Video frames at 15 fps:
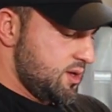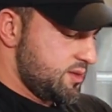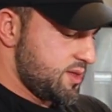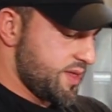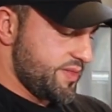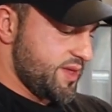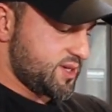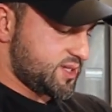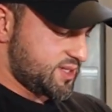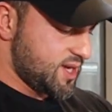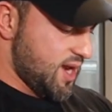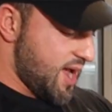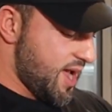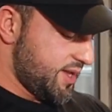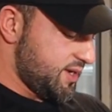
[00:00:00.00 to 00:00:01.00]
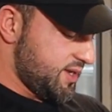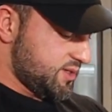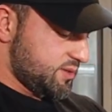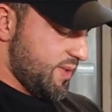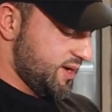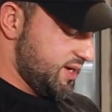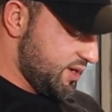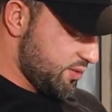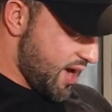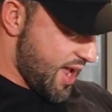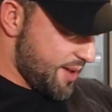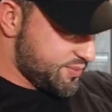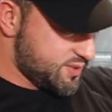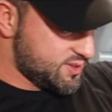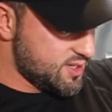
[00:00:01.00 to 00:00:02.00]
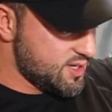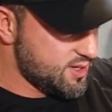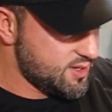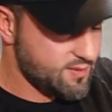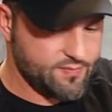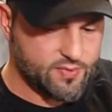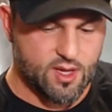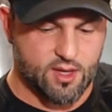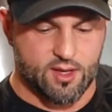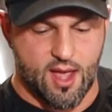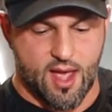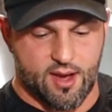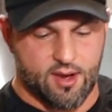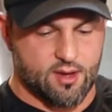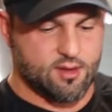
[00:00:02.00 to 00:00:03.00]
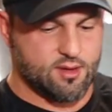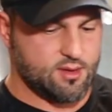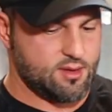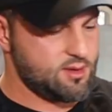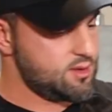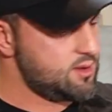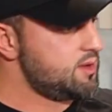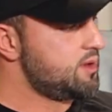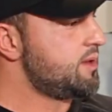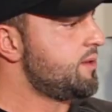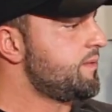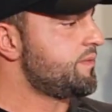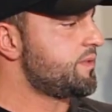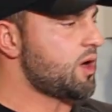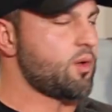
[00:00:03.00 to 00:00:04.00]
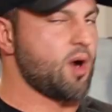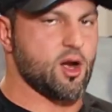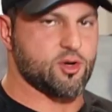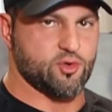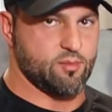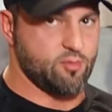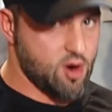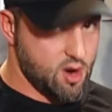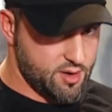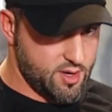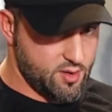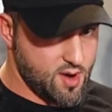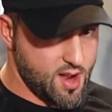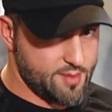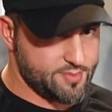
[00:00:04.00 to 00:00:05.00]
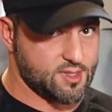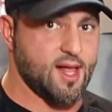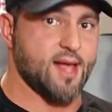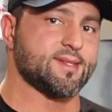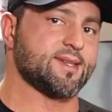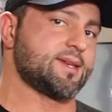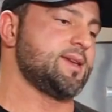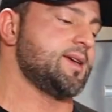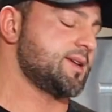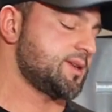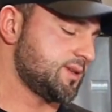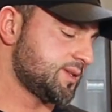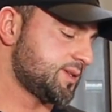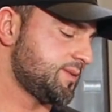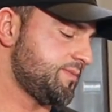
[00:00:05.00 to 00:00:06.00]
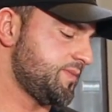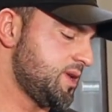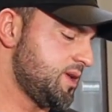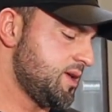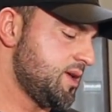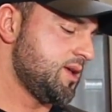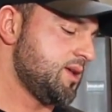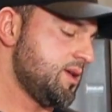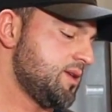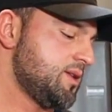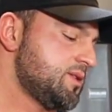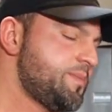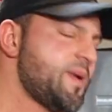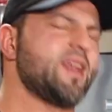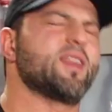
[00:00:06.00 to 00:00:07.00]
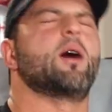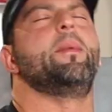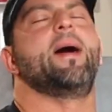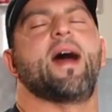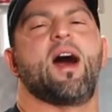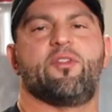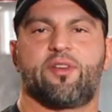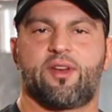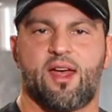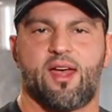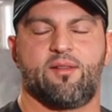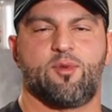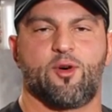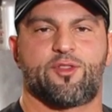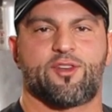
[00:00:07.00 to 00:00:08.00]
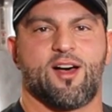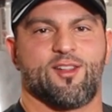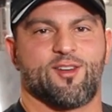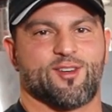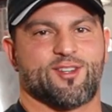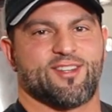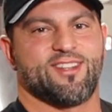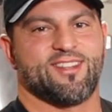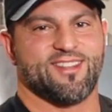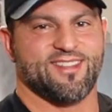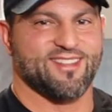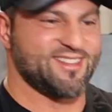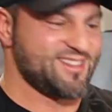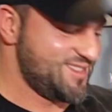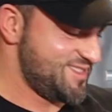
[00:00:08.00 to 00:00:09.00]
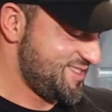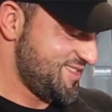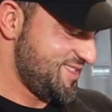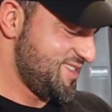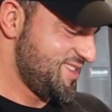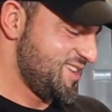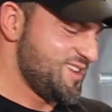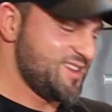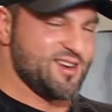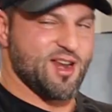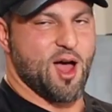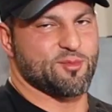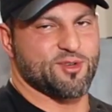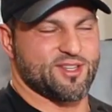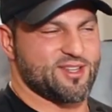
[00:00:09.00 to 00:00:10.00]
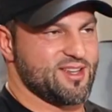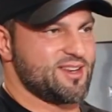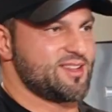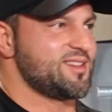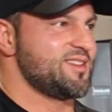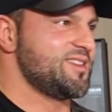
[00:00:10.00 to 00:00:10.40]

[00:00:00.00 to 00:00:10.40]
Then this side is my knee wraps. Again, Arash Rahbar knee wraps, Classic Kings. Depending on my outfit, I have both colors. No, I'm just kidding.